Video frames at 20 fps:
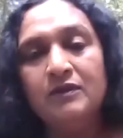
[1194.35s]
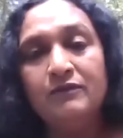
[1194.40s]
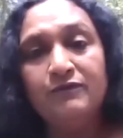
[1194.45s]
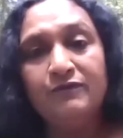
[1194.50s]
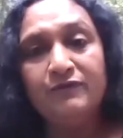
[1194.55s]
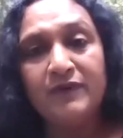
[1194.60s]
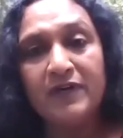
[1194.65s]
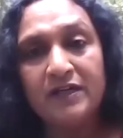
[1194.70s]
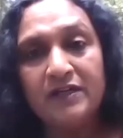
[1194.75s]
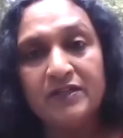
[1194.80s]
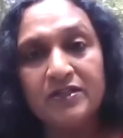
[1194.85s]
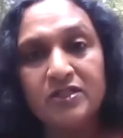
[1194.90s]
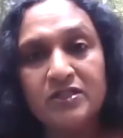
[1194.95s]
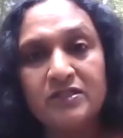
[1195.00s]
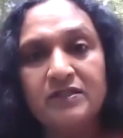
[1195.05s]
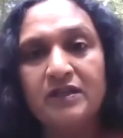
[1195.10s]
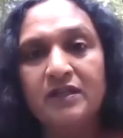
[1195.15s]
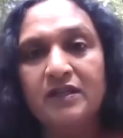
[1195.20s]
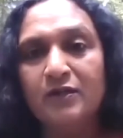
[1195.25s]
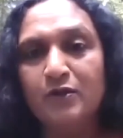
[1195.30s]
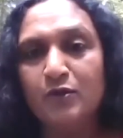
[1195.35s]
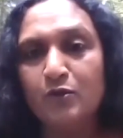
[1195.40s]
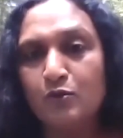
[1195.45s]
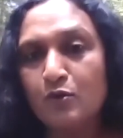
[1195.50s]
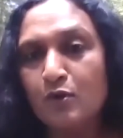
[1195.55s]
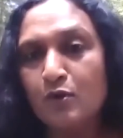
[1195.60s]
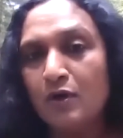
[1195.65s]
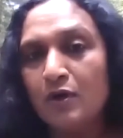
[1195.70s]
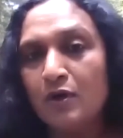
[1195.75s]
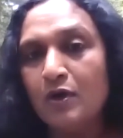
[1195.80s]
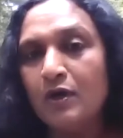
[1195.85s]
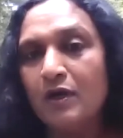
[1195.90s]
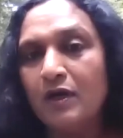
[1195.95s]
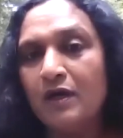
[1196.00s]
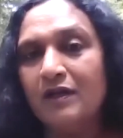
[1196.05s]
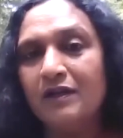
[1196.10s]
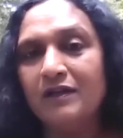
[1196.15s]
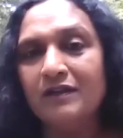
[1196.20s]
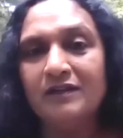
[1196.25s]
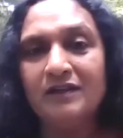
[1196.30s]
fresh and raw
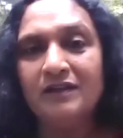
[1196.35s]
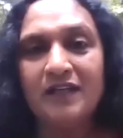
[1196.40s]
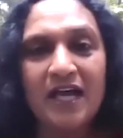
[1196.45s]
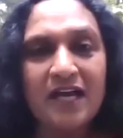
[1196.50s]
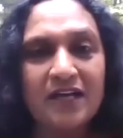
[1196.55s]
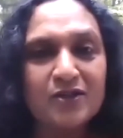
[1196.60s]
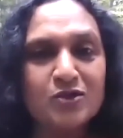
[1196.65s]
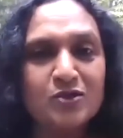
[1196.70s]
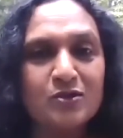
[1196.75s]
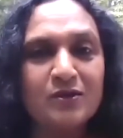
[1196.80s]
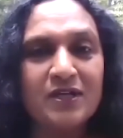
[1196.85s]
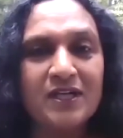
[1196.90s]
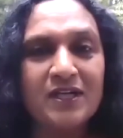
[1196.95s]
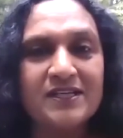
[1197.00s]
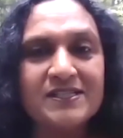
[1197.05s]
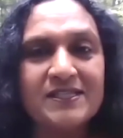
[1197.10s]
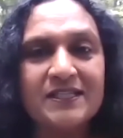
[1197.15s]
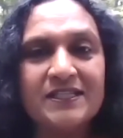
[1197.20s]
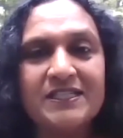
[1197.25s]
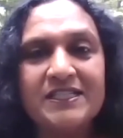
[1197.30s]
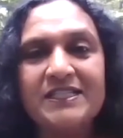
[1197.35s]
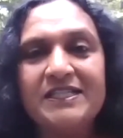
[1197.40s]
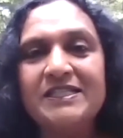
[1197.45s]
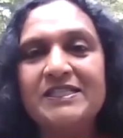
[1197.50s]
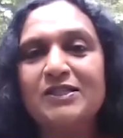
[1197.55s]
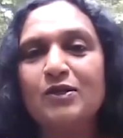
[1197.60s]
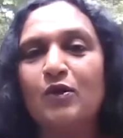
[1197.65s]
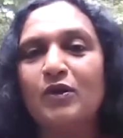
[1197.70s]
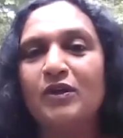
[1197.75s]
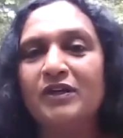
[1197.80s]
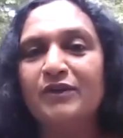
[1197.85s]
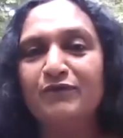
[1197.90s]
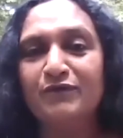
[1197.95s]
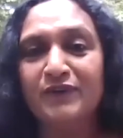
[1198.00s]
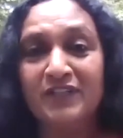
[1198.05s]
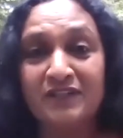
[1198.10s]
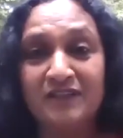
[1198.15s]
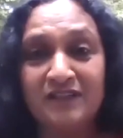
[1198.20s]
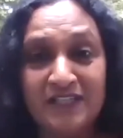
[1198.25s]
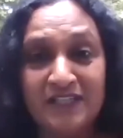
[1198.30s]
and natural as it is, or if it
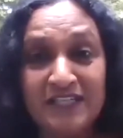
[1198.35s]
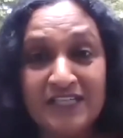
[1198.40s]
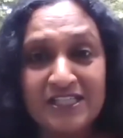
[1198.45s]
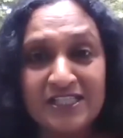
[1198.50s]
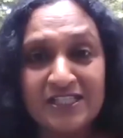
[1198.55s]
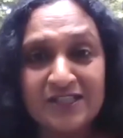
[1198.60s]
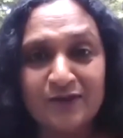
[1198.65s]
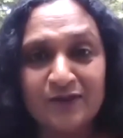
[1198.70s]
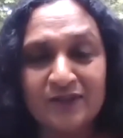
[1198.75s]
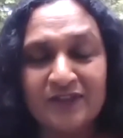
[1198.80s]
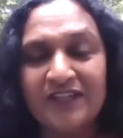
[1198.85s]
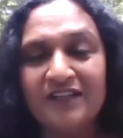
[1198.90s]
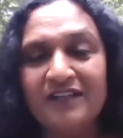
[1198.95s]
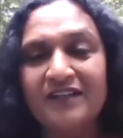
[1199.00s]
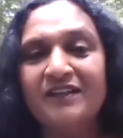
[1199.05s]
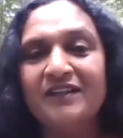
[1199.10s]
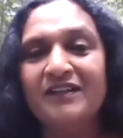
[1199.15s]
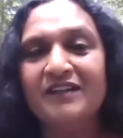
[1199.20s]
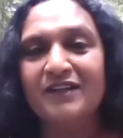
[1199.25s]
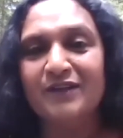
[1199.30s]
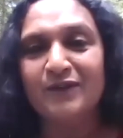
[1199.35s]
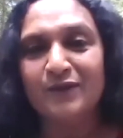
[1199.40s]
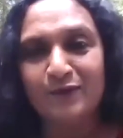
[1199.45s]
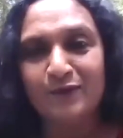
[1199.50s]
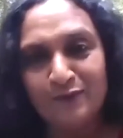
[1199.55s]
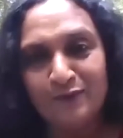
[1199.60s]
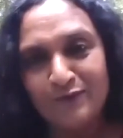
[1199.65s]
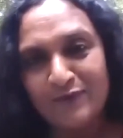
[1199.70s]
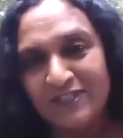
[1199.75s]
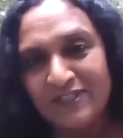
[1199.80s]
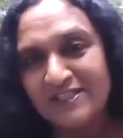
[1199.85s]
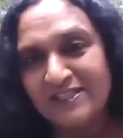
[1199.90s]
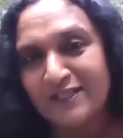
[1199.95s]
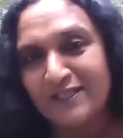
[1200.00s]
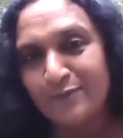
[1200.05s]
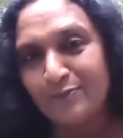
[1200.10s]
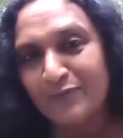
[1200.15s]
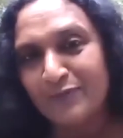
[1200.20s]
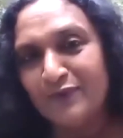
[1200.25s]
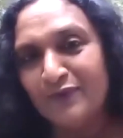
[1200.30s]
needs cooking, you know, one
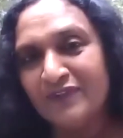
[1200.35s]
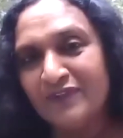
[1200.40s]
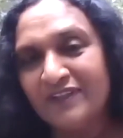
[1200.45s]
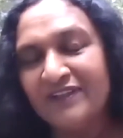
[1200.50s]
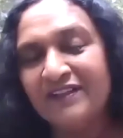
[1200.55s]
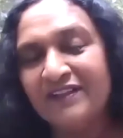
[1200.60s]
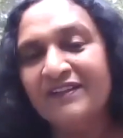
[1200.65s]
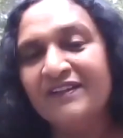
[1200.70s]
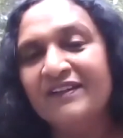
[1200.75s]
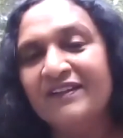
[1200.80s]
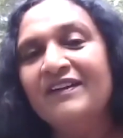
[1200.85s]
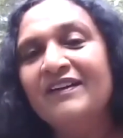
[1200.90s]
step cooking.